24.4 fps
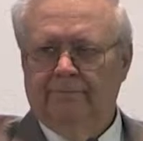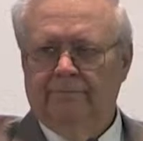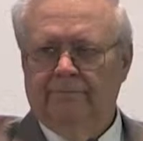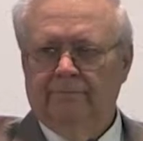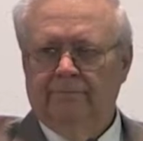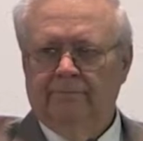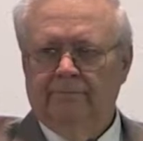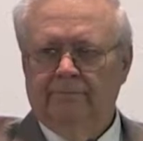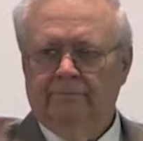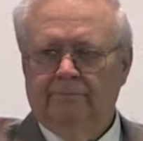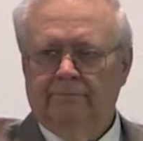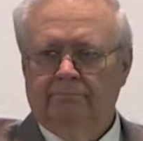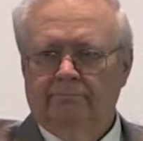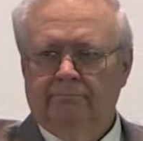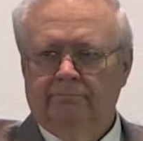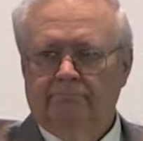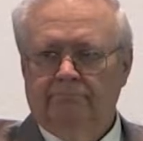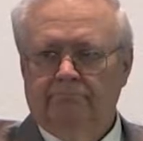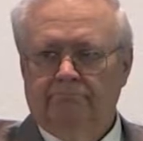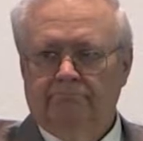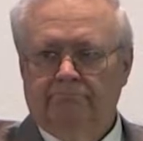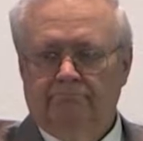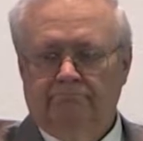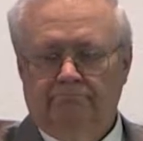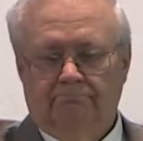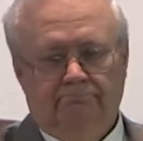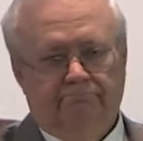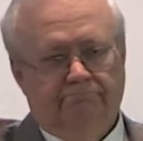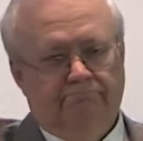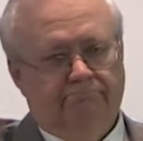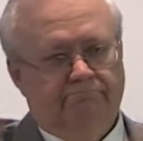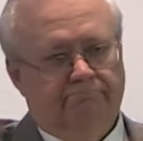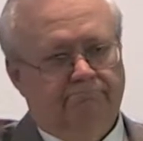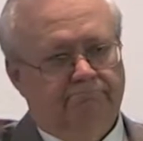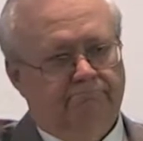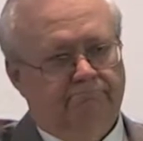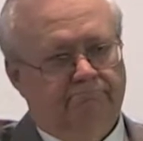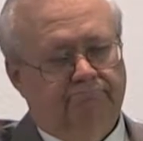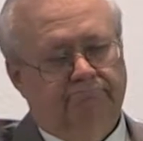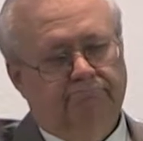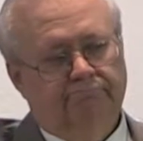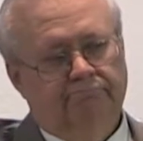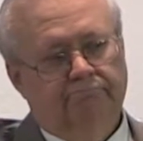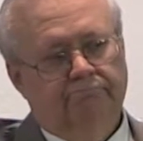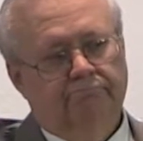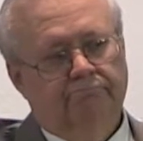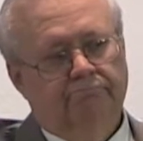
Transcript: Nothing is said.